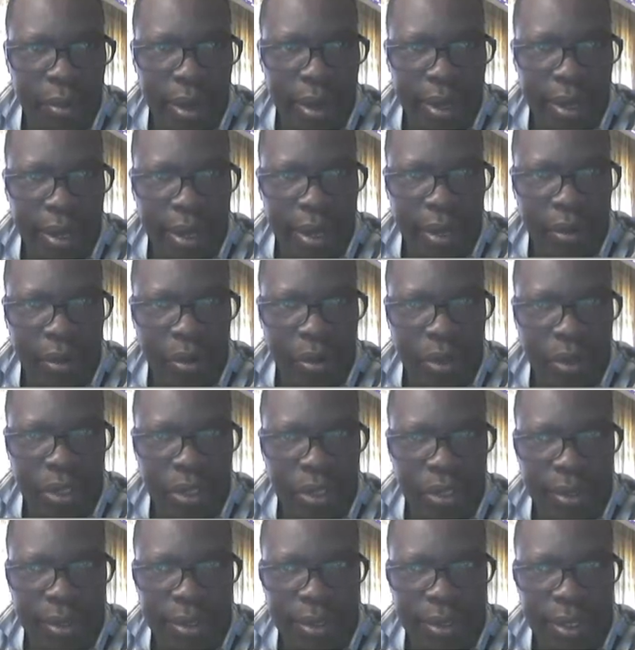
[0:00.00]
Y are
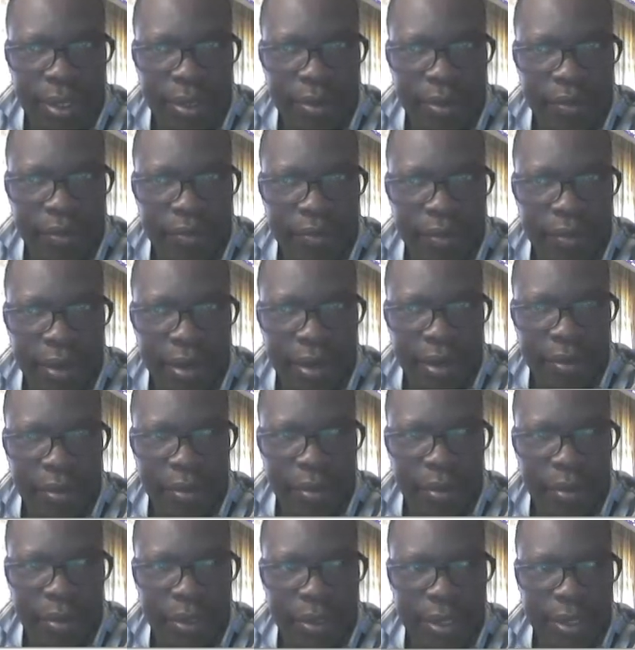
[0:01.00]
continuous random
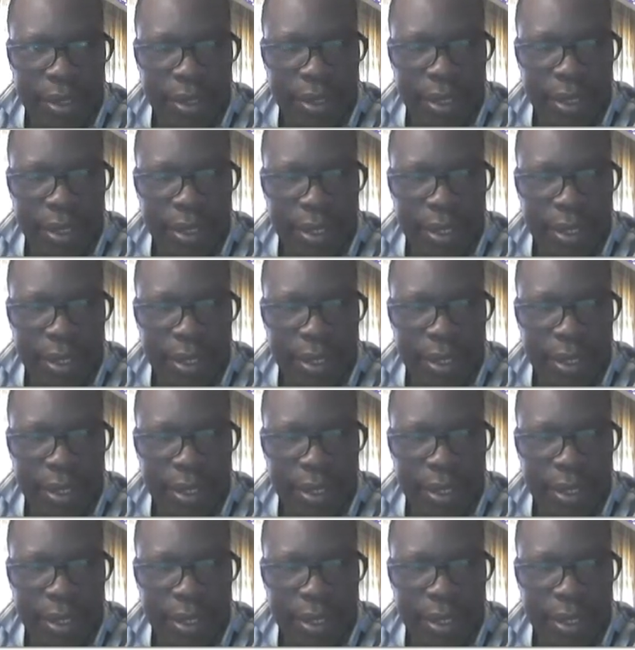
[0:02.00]
variables,